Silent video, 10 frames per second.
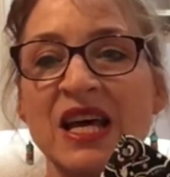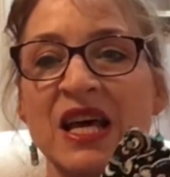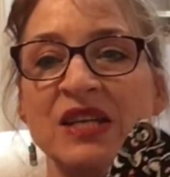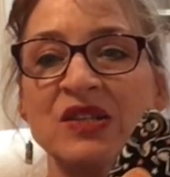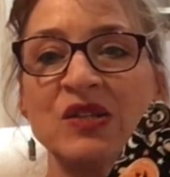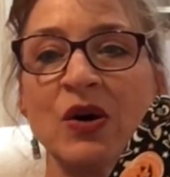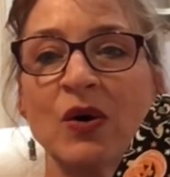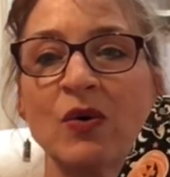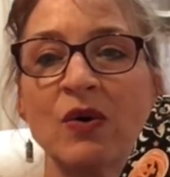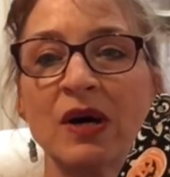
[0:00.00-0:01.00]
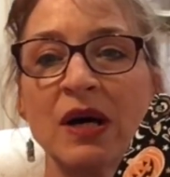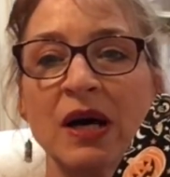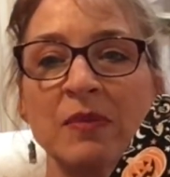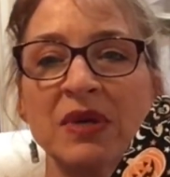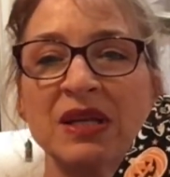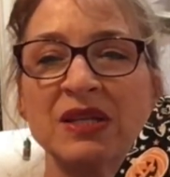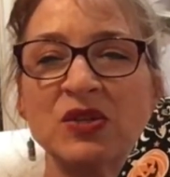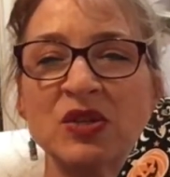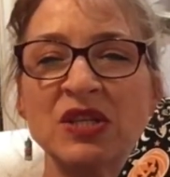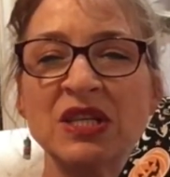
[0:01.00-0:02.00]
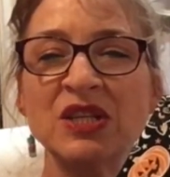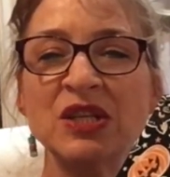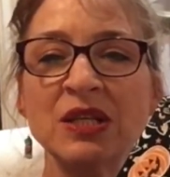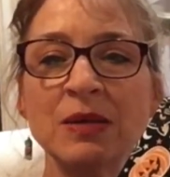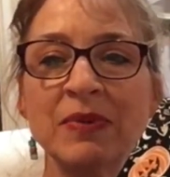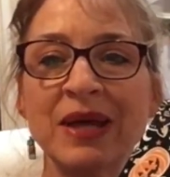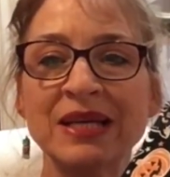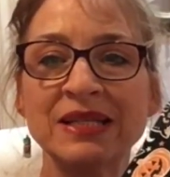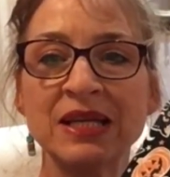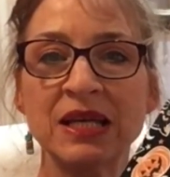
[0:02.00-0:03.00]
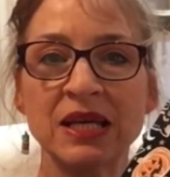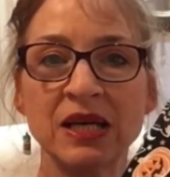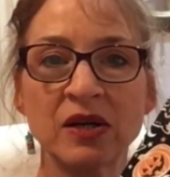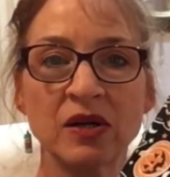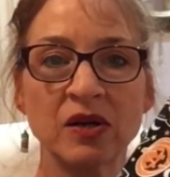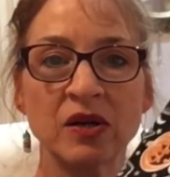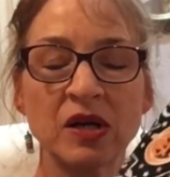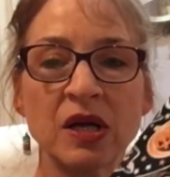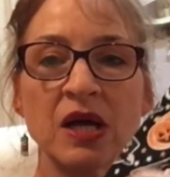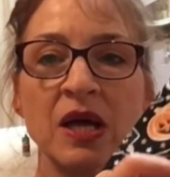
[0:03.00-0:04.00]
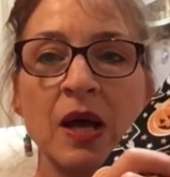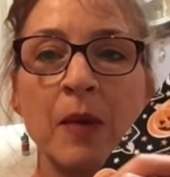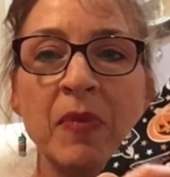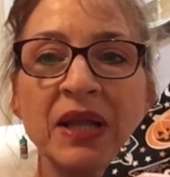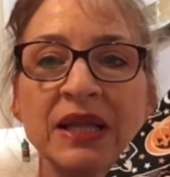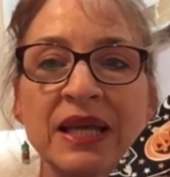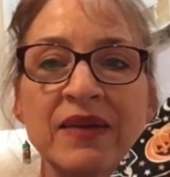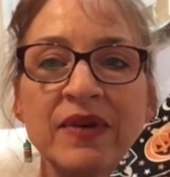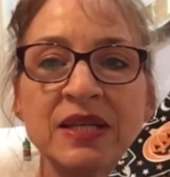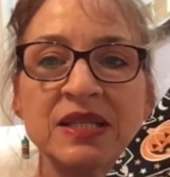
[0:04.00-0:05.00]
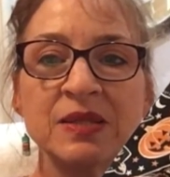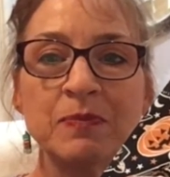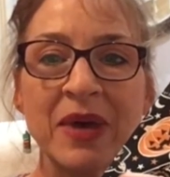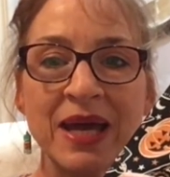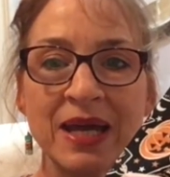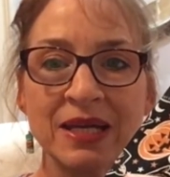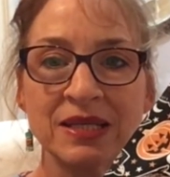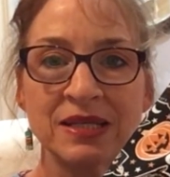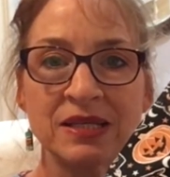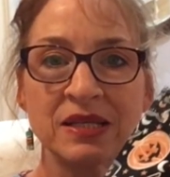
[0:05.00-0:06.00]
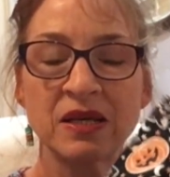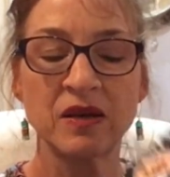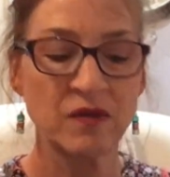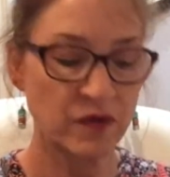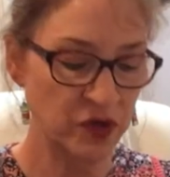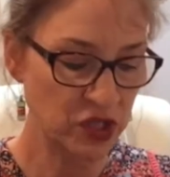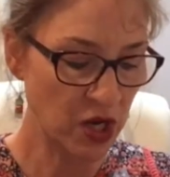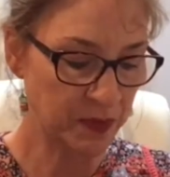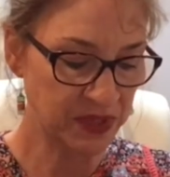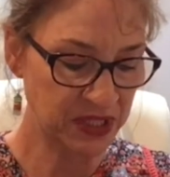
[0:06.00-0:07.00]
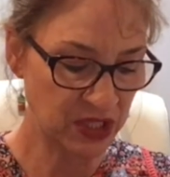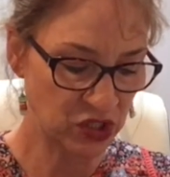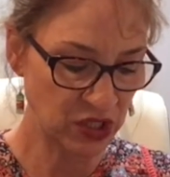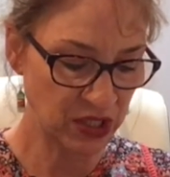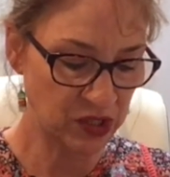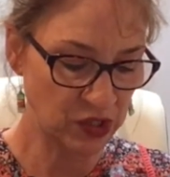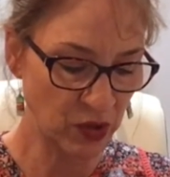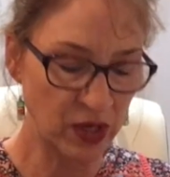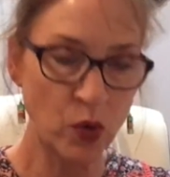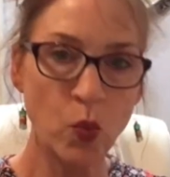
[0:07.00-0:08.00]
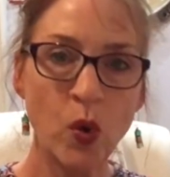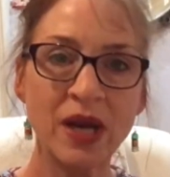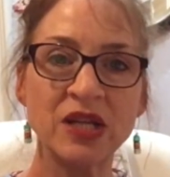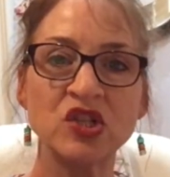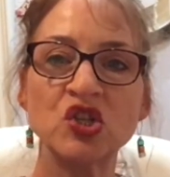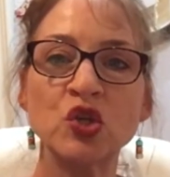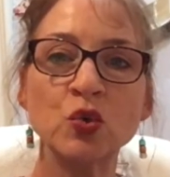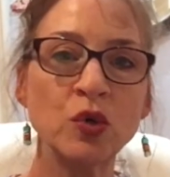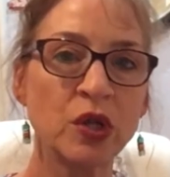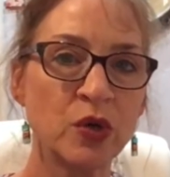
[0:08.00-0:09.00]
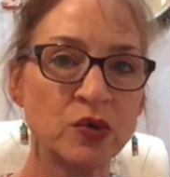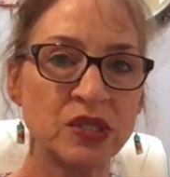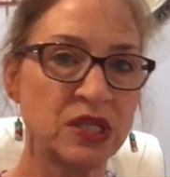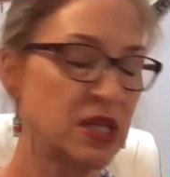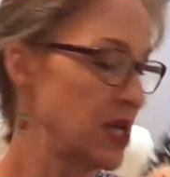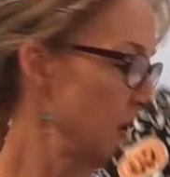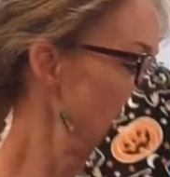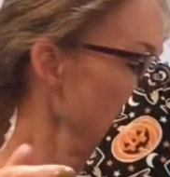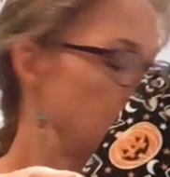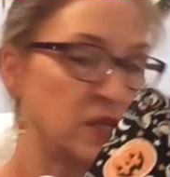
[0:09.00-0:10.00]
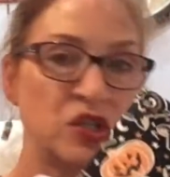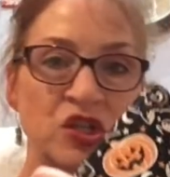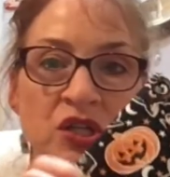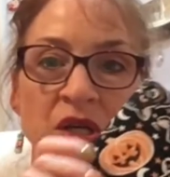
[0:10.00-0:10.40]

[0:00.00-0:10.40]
So I'm going to strategically place it here, but leaving space for top stitching. So I don't want it too close to the edge